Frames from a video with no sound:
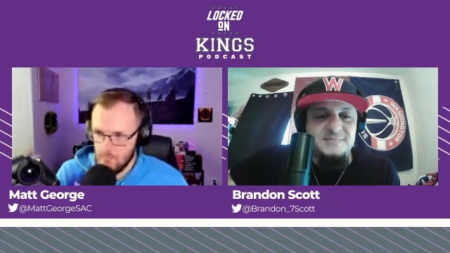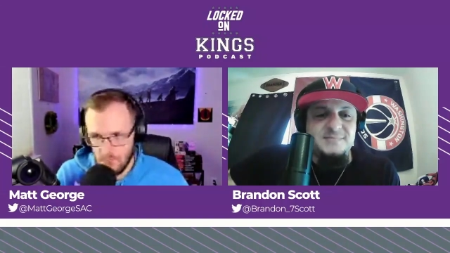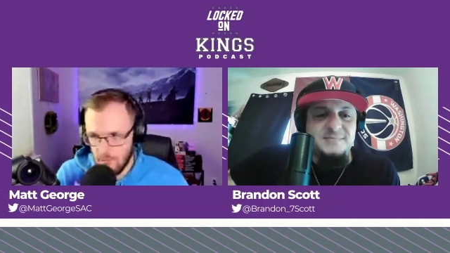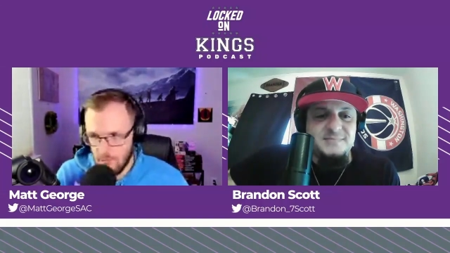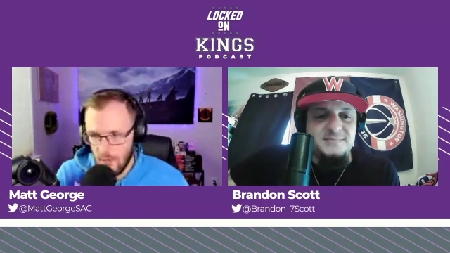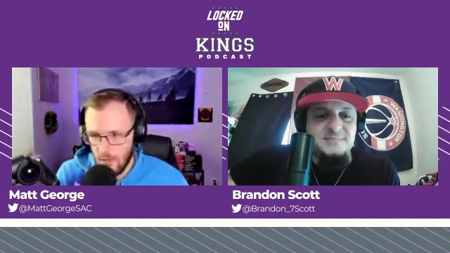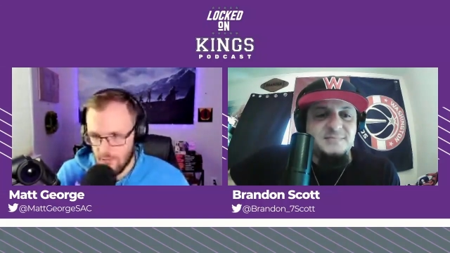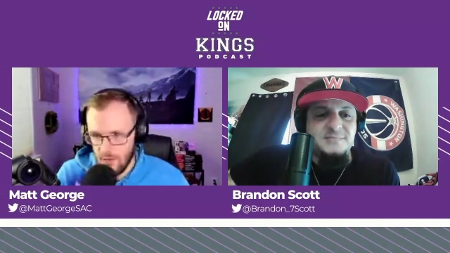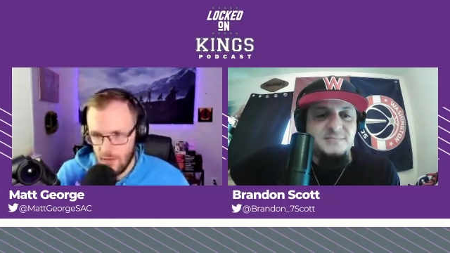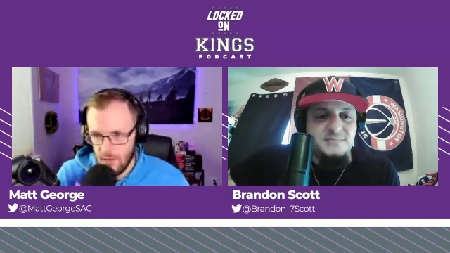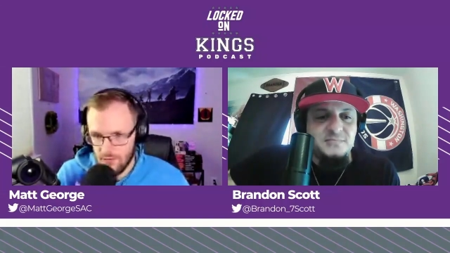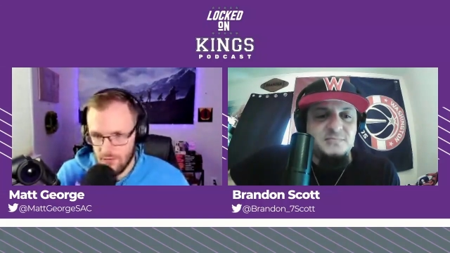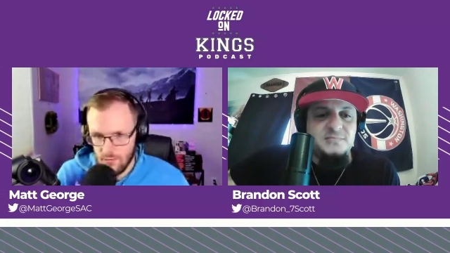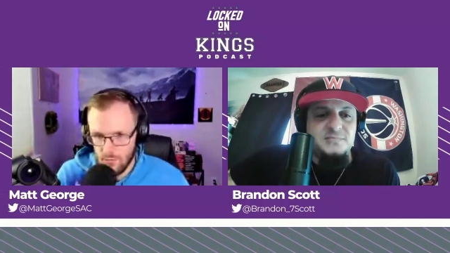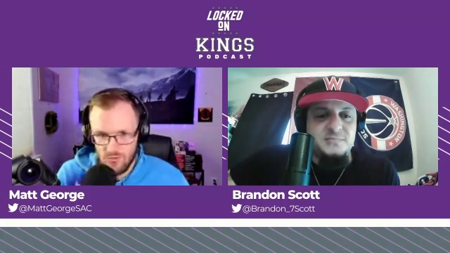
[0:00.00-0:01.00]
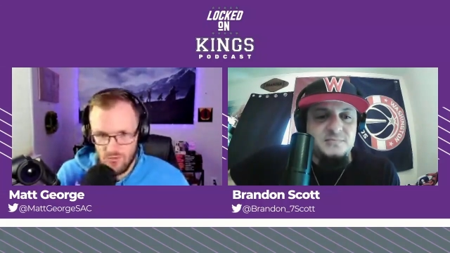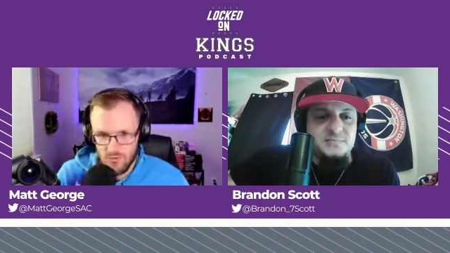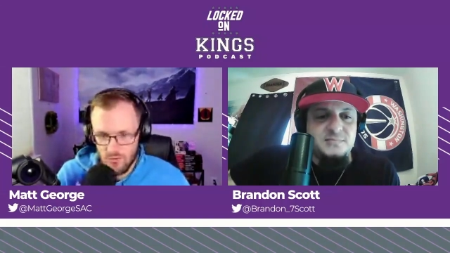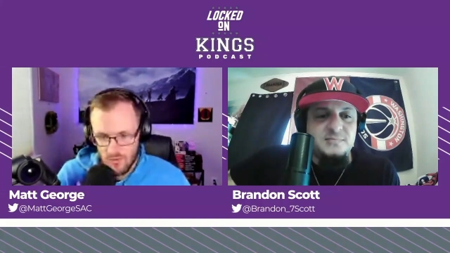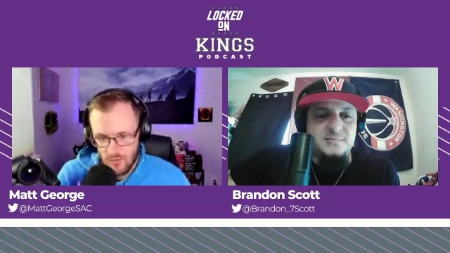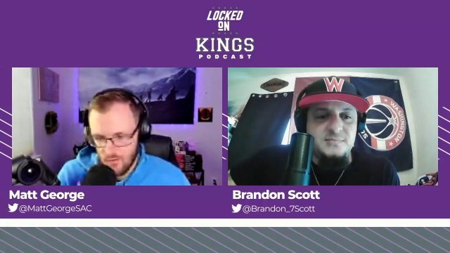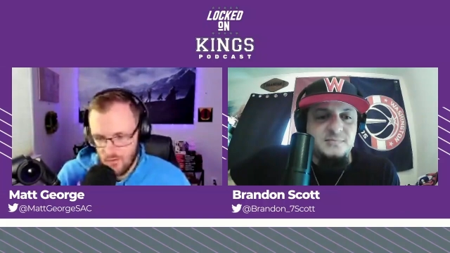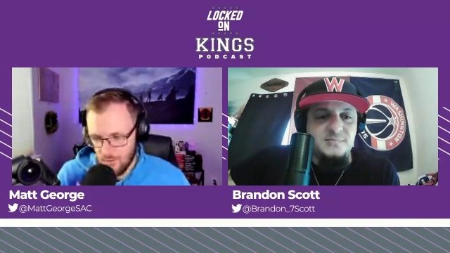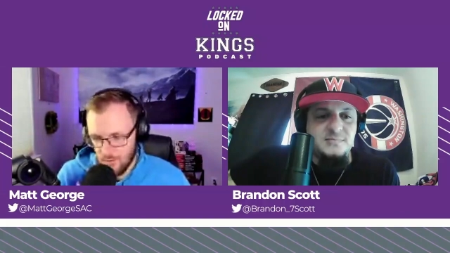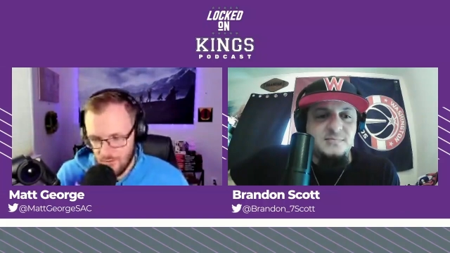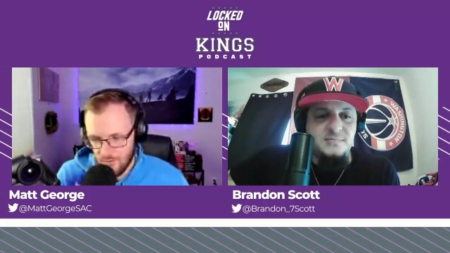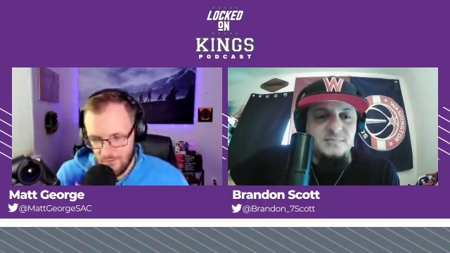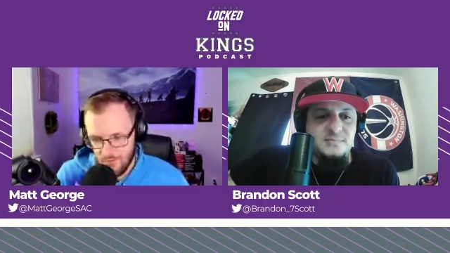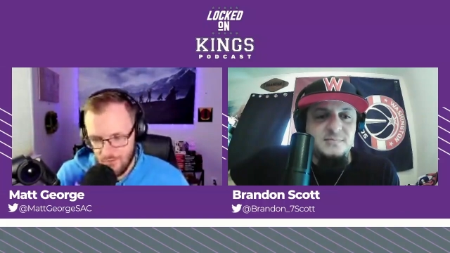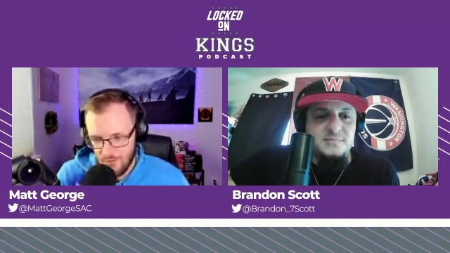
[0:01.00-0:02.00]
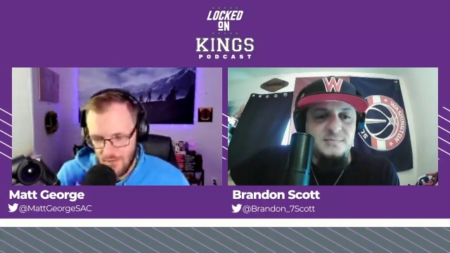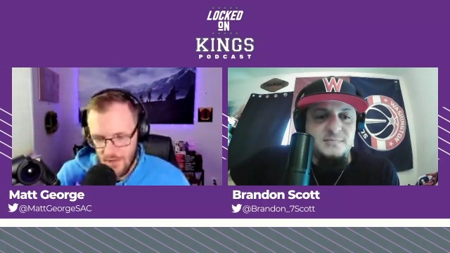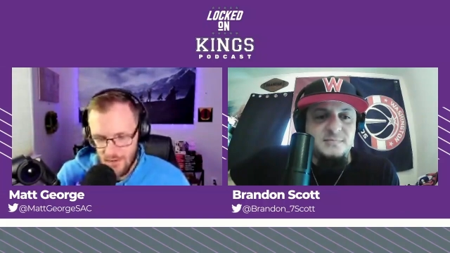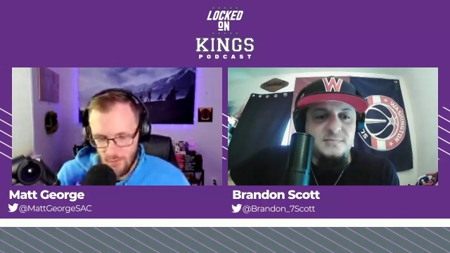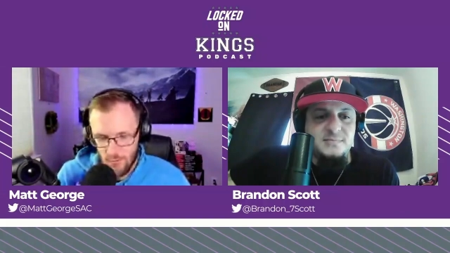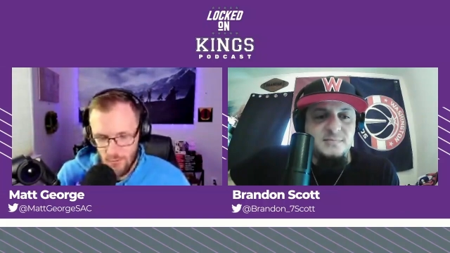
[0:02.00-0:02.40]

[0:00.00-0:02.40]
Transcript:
Speaker 1: not not to do with shooting, completely different category.